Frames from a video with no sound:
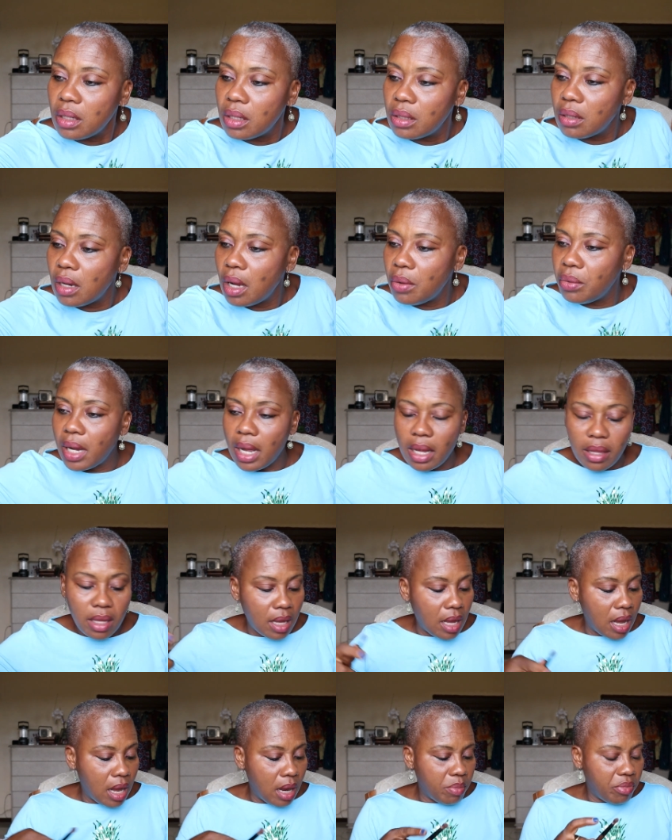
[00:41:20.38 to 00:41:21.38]
You know how we got
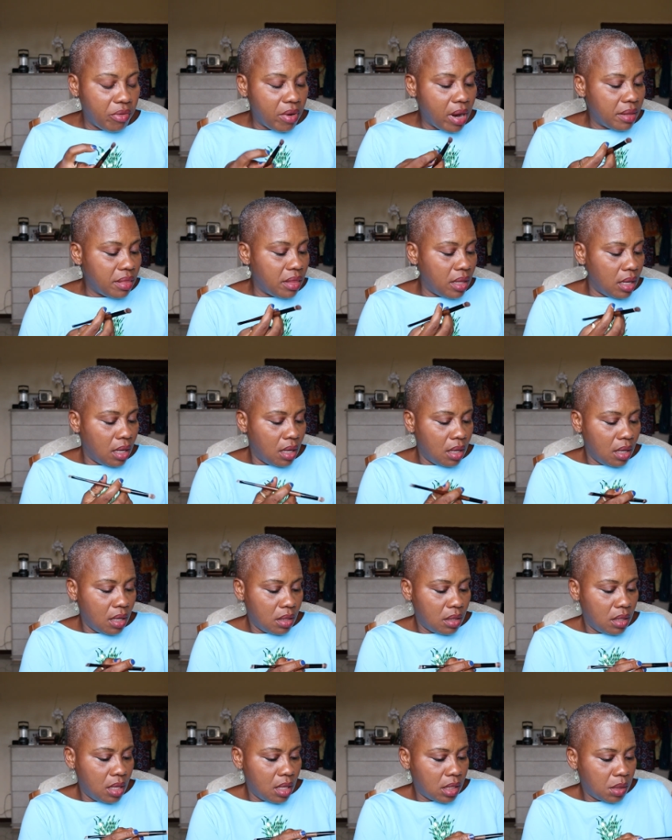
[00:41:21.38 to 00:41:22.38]
the eyebrow thing?
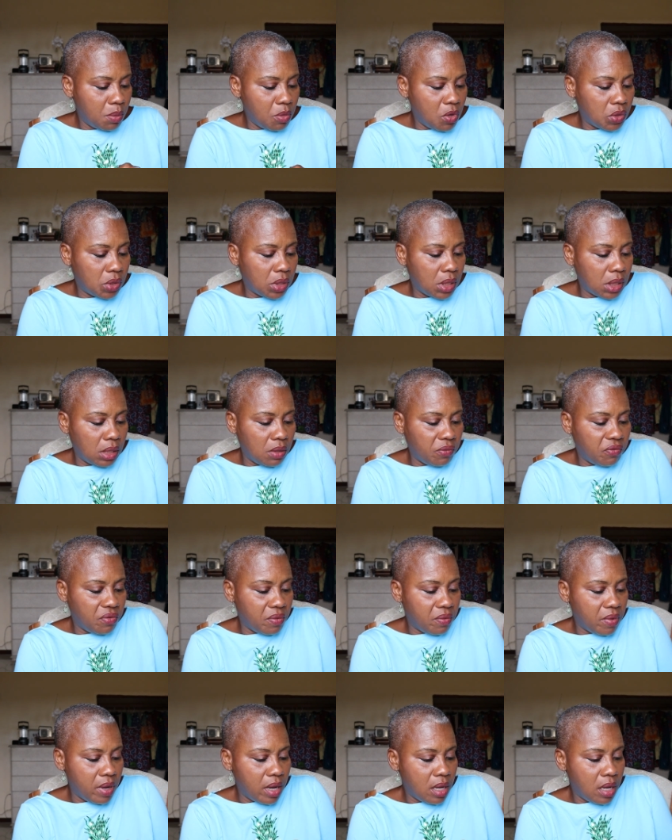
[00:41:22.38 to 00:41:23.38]
Take small something
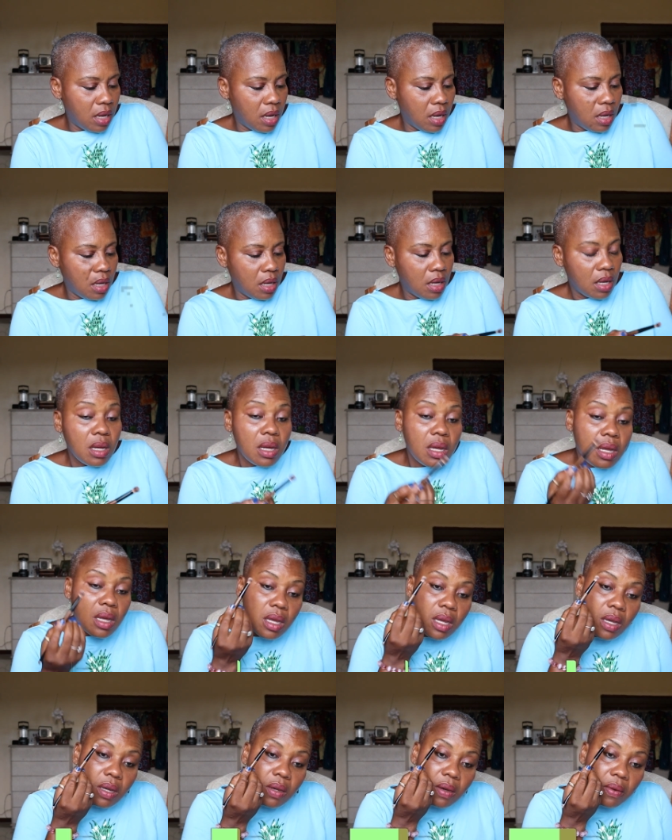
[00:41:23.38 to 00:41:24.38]
from right here
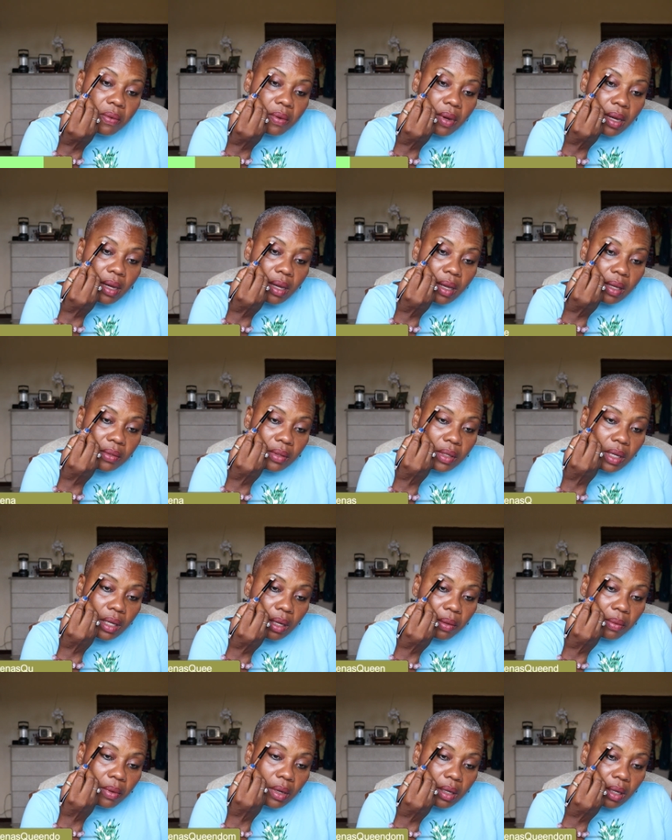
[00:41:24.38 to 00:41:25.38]
and go right here so
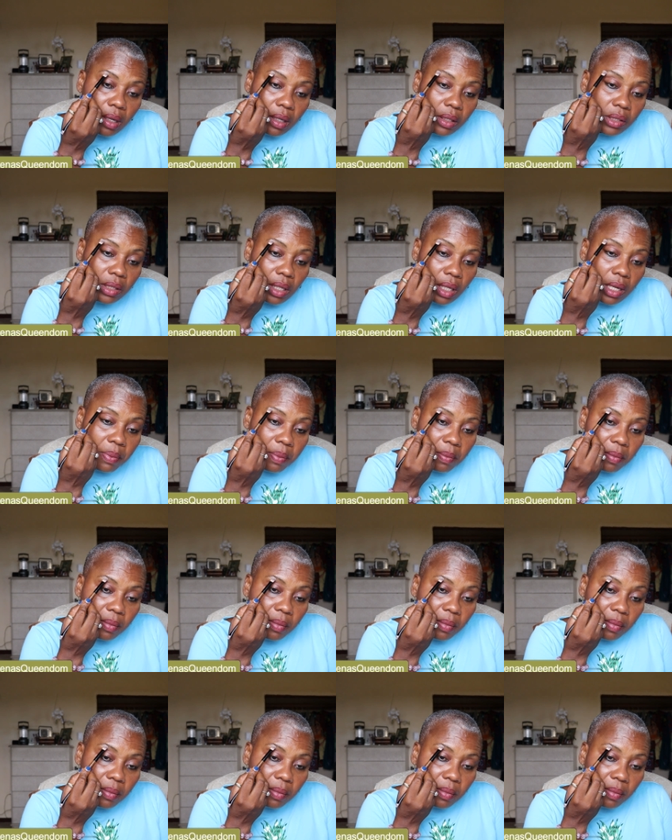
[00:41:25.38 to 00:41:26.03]
the area can shine.